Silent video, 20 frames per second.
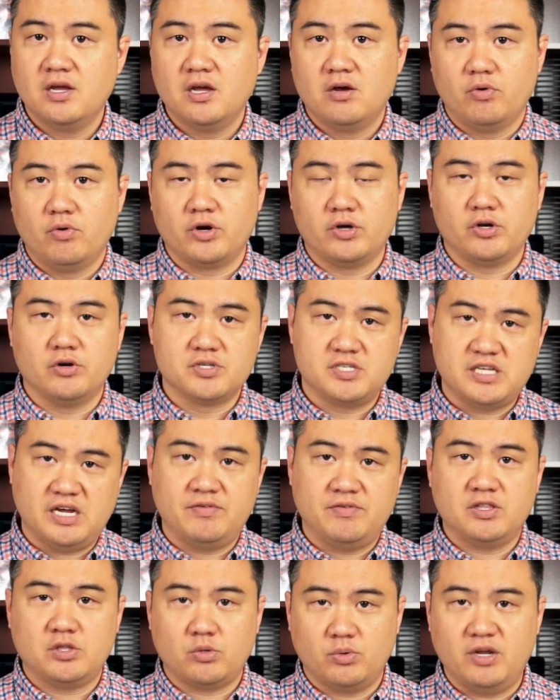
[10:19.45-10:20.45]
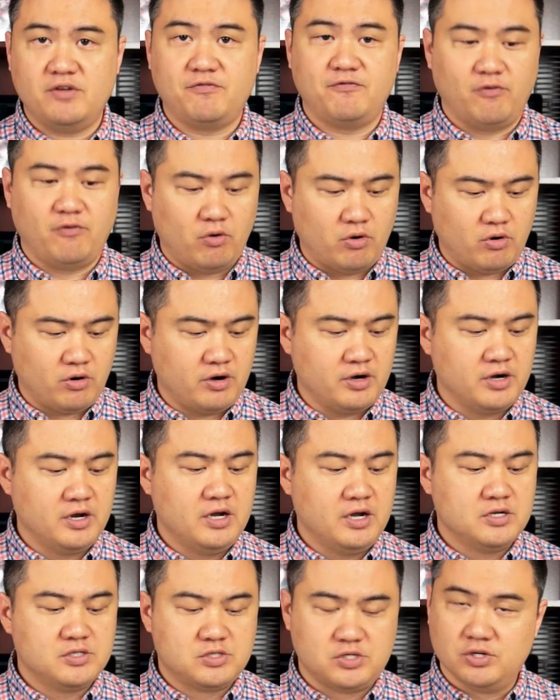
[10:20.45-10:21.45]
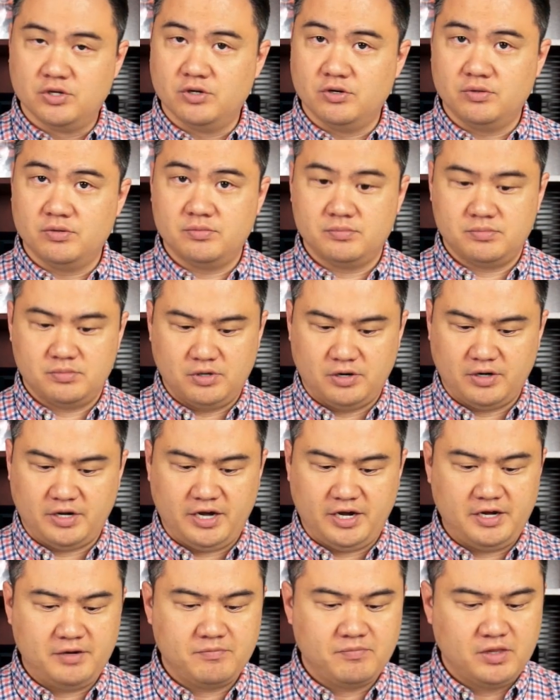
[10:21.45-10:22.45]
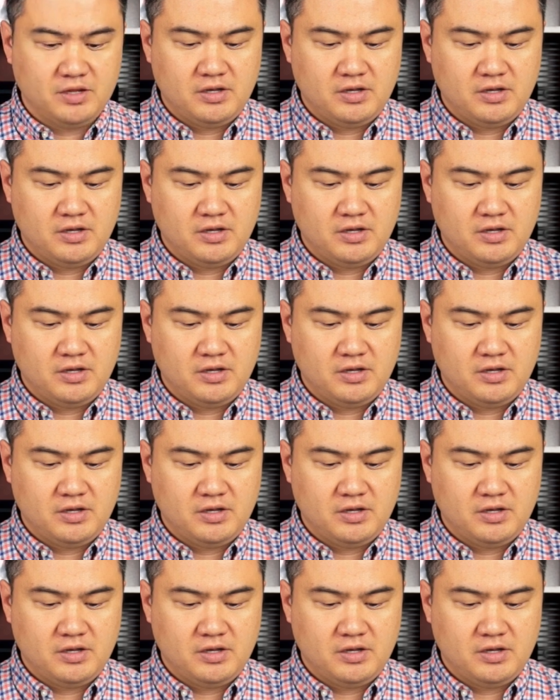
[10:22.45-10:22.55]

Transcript: We're going to go 7, 3, 4, 2, okay?